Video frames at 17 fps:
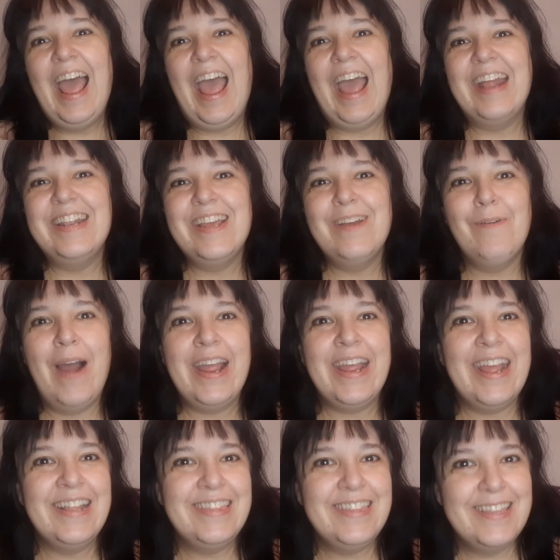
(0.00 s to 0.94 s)

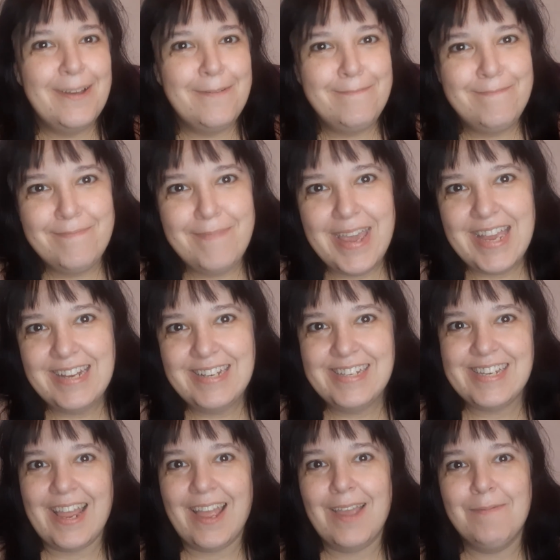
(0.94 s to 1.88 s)
Anyway, in the
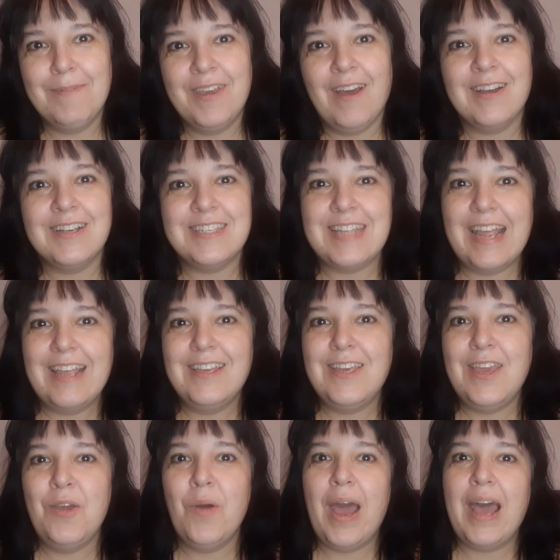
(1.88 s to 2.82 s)
meantime, guys,
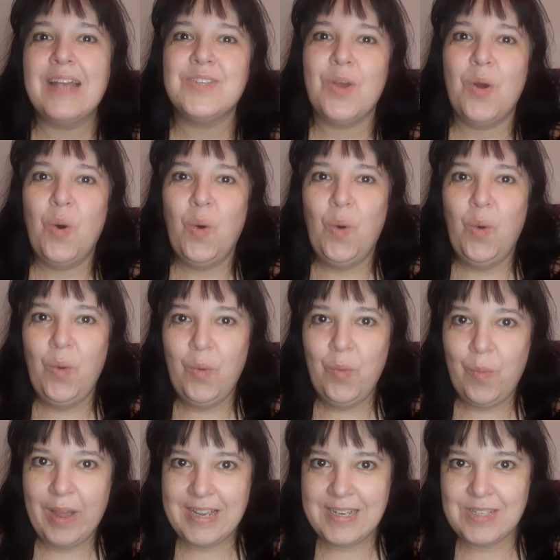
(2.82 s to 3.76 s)
thank you as
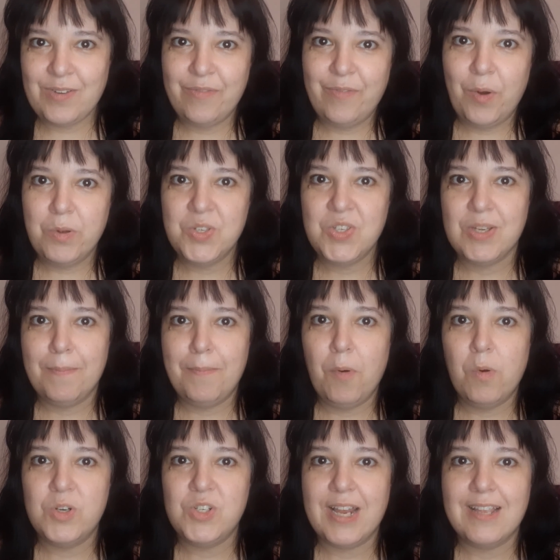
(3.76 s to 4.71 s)
always for
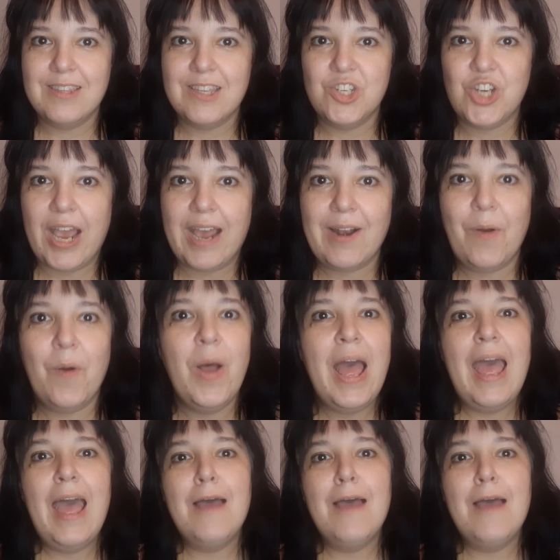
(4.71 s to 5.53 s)
supporting the channel.